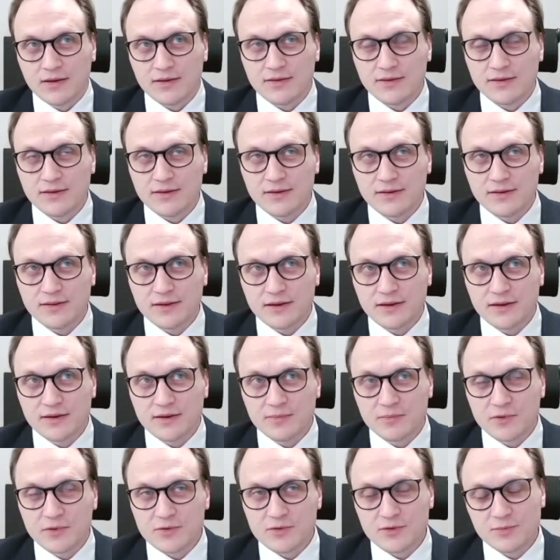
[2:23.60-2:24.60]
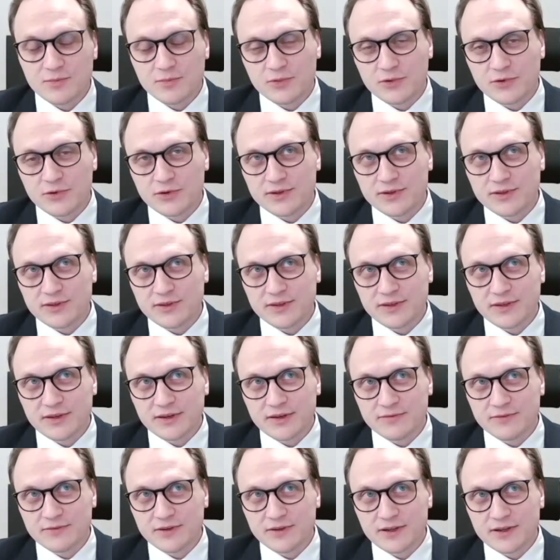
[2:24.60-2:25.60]
I think the most important
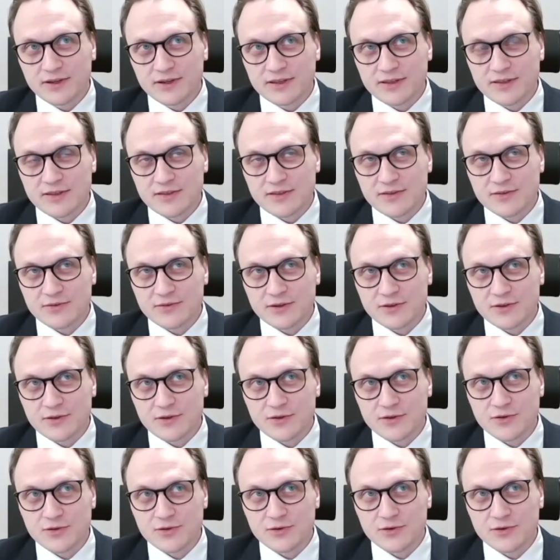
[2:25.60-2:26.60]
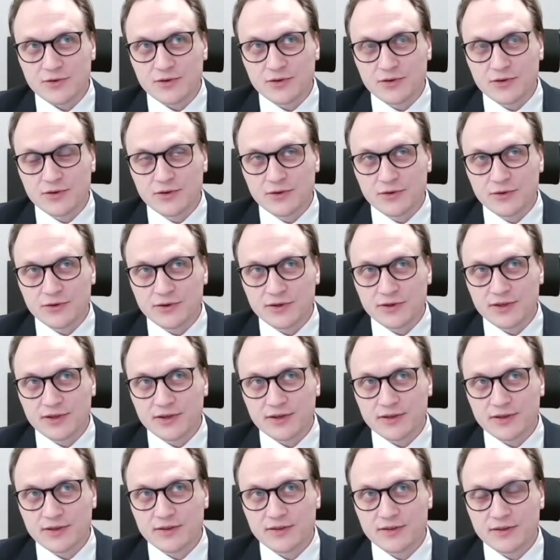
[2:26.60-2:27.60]
thing I've done is research on
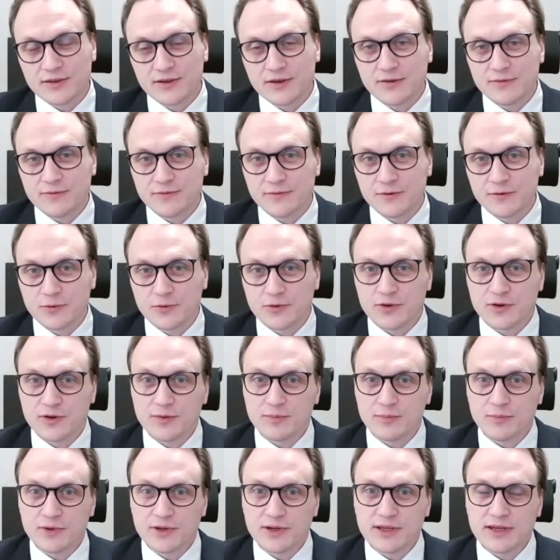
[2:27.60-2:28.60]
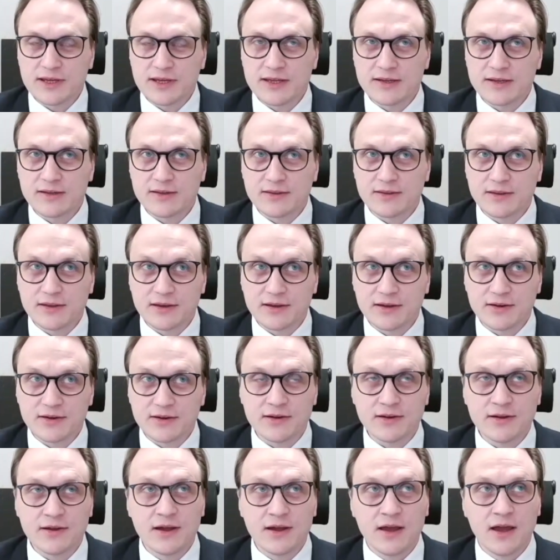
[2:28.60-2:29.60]
Nokia, the phone company, and
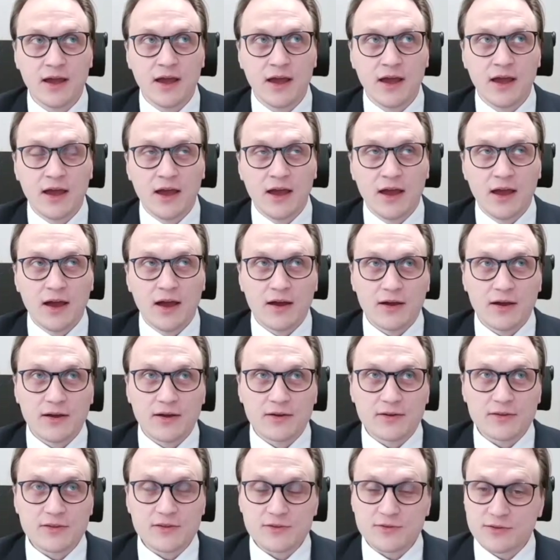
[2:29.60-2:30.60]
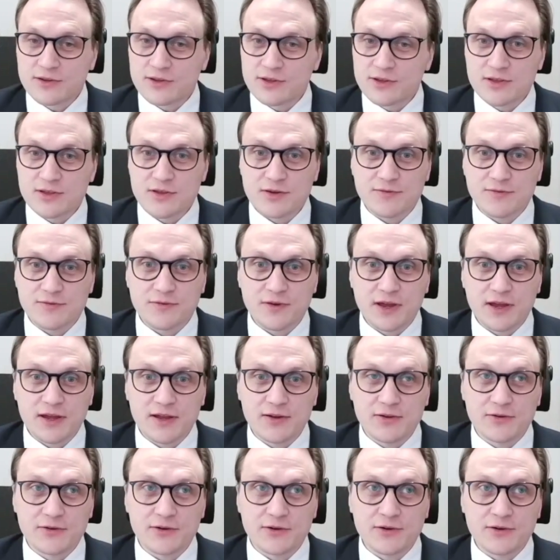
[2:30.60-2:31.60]
their strategic
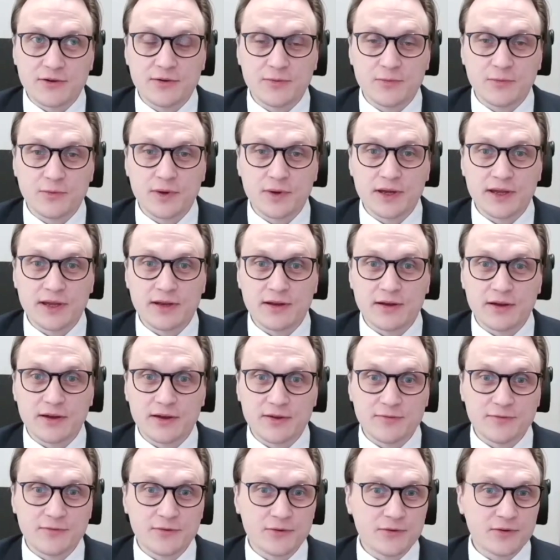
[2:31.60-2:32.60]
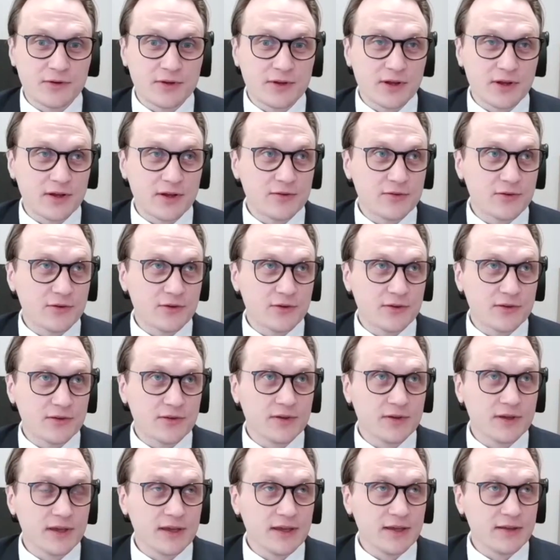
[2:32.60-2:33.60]
failure when iPhone and
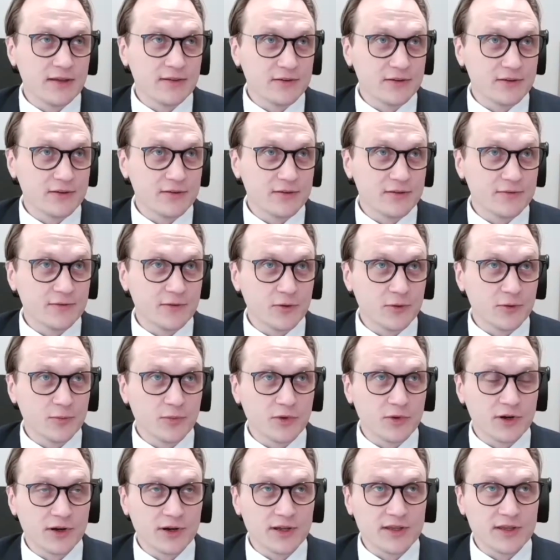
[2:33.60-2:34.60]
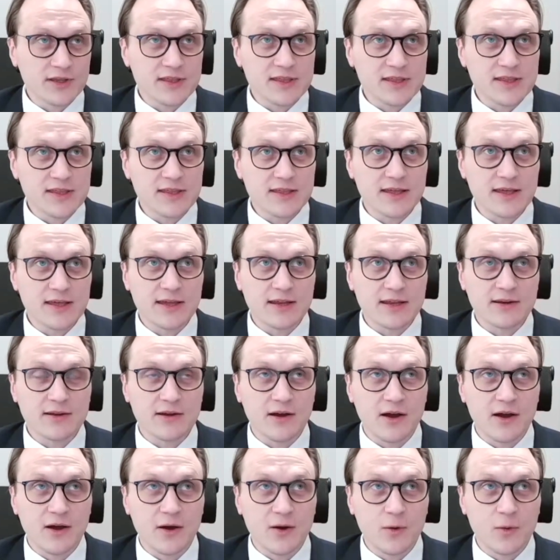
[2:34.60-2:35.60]
Android entered the phone markets,
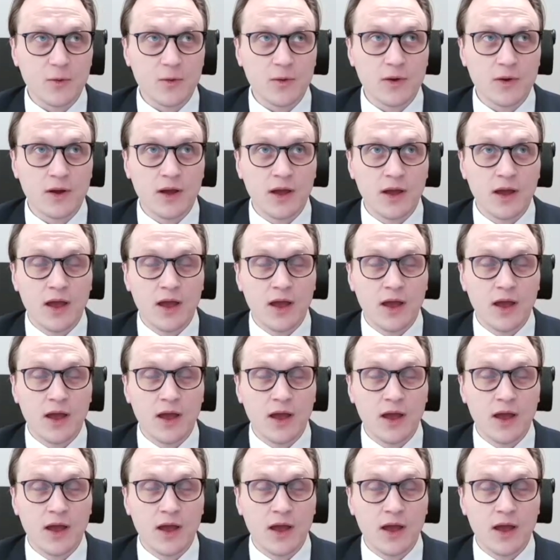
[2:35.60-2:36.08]
and how